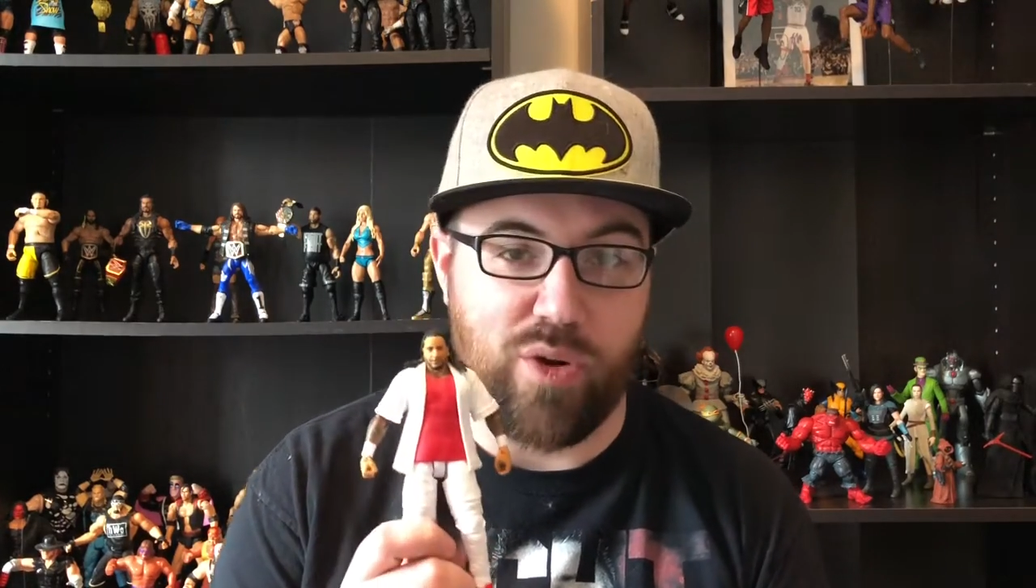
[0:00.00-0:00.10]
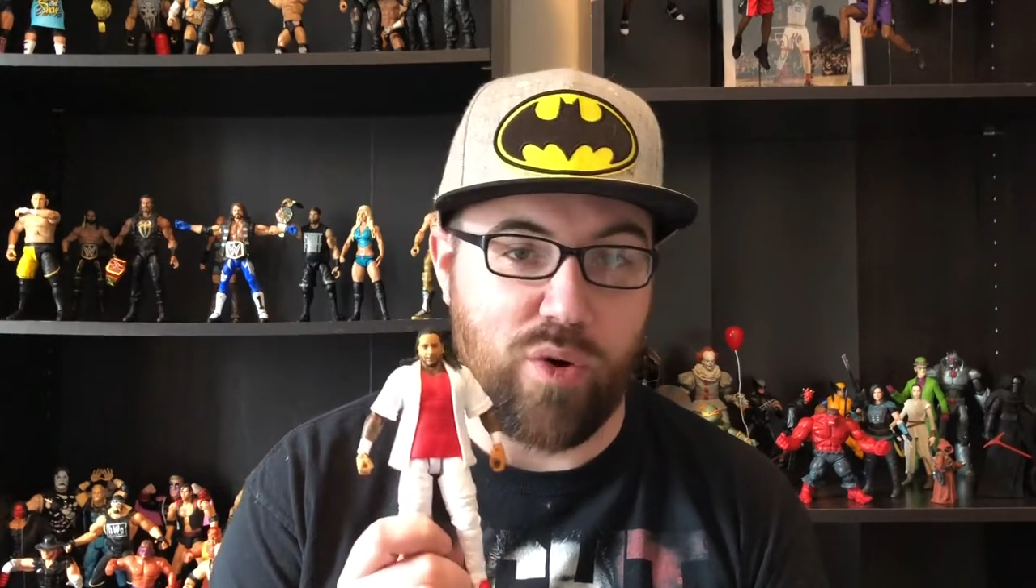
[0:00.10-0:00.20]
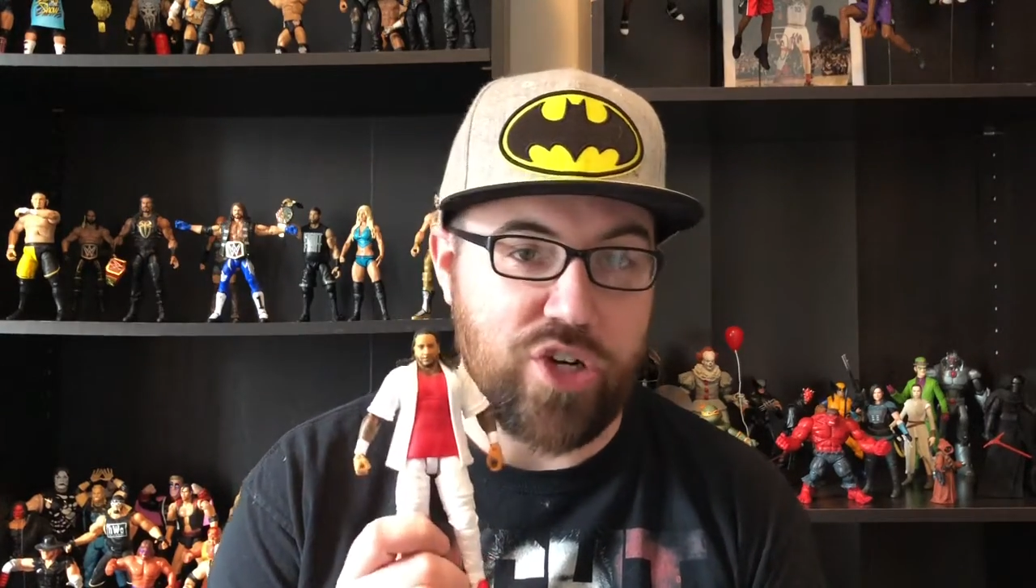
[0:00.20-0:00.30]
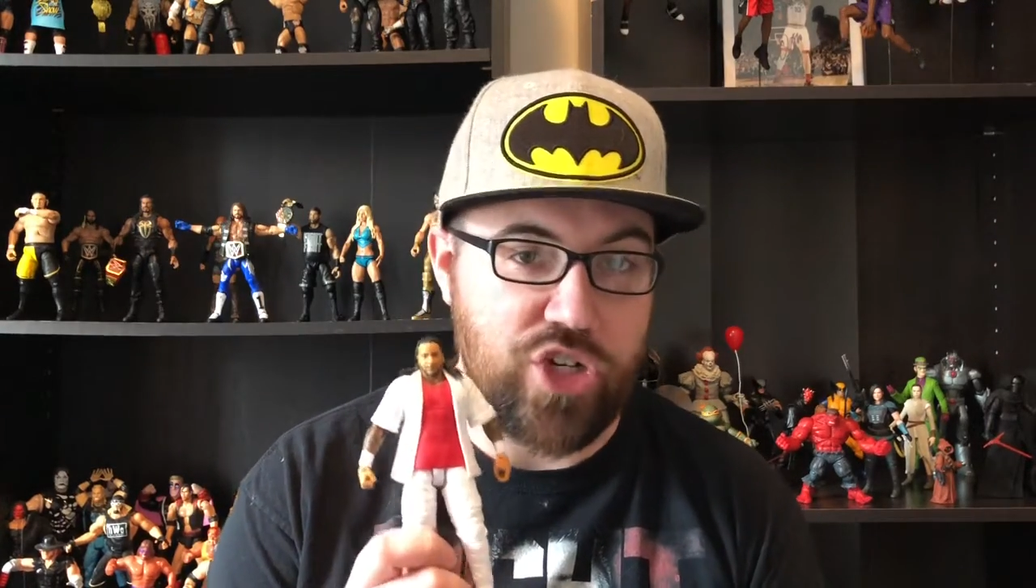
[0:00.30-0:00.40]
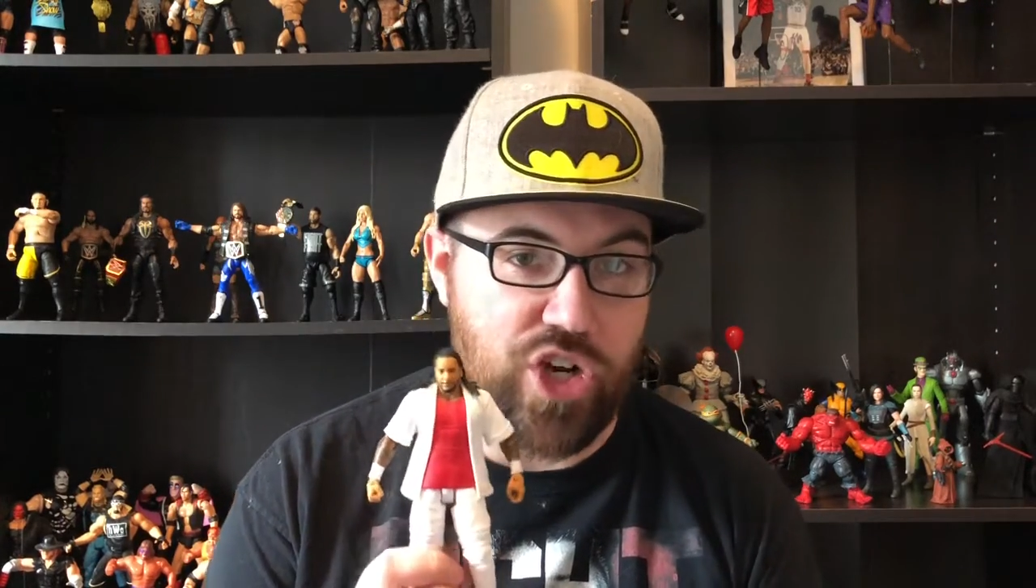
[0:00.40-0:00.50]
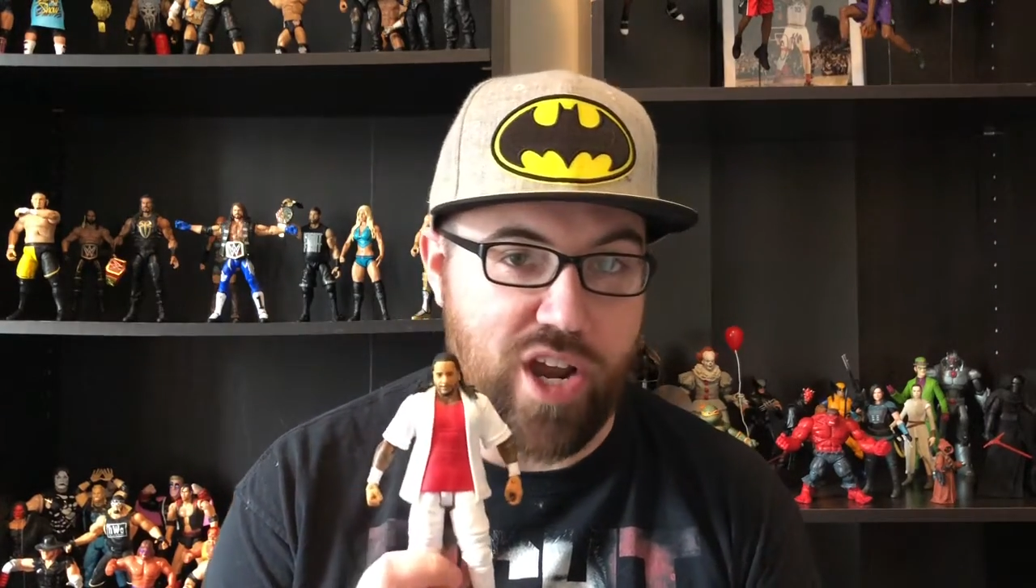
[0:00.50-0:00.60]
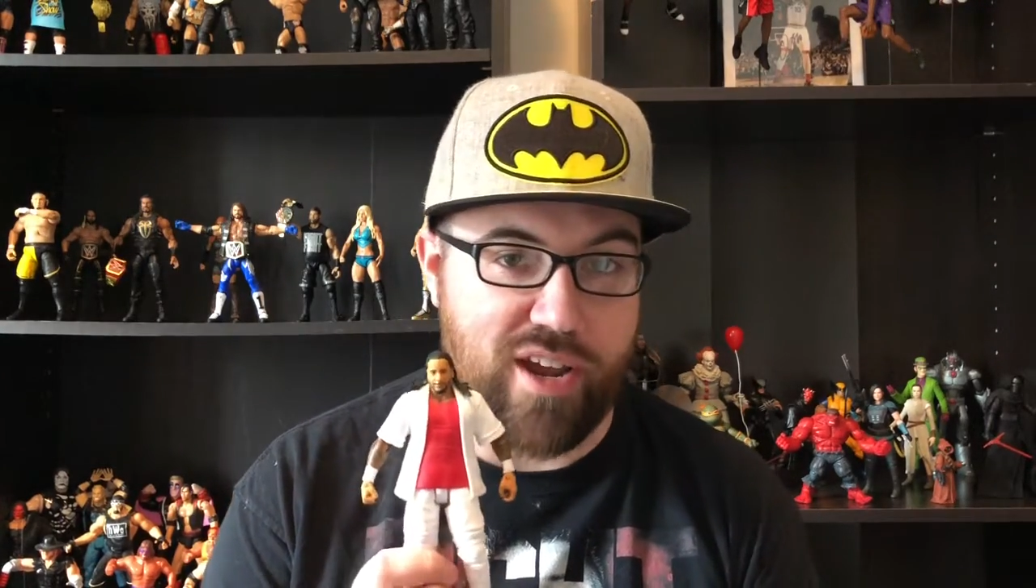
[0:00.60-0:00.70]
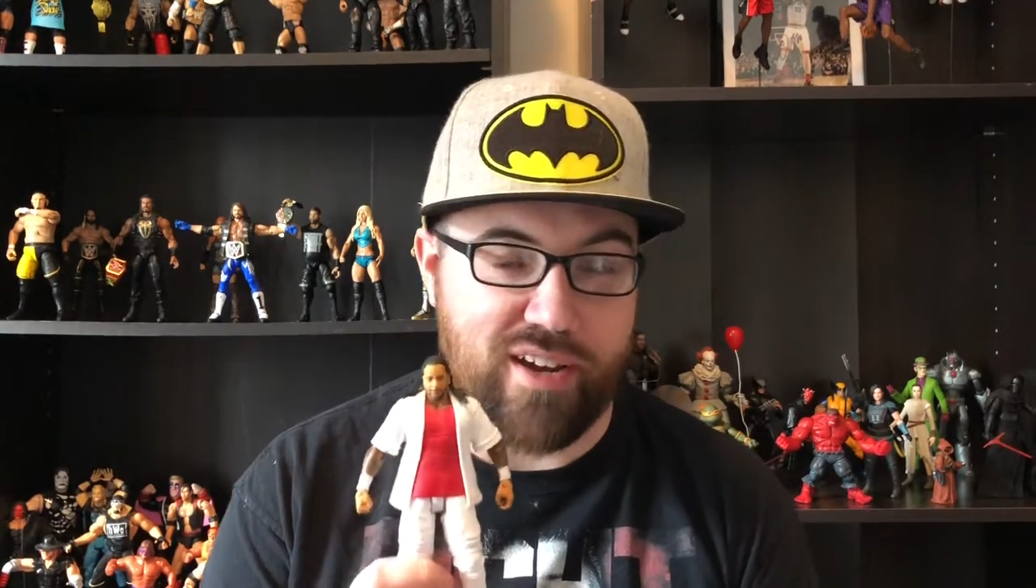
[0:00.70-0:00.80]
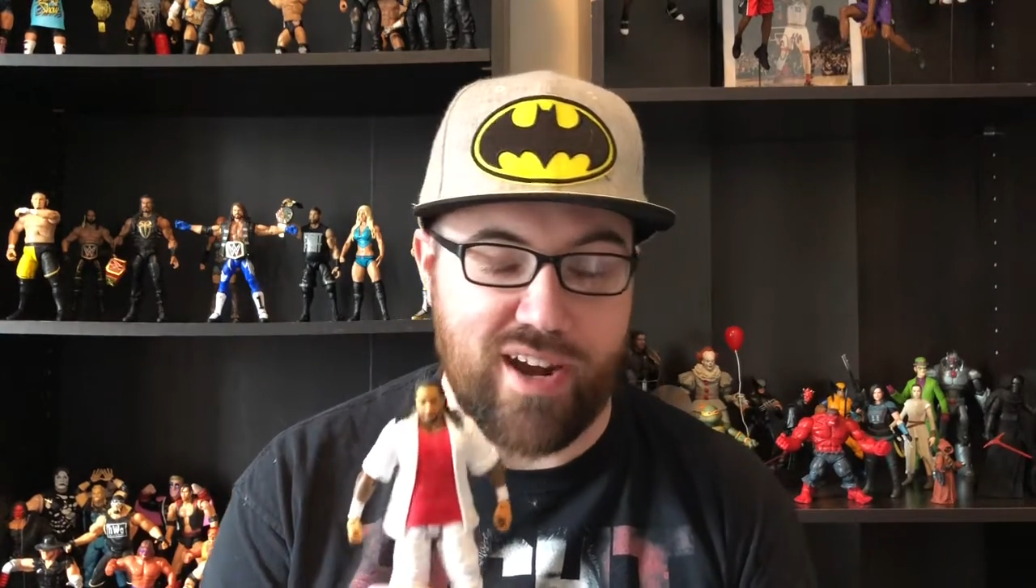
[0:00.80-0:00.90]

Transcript: or Jay.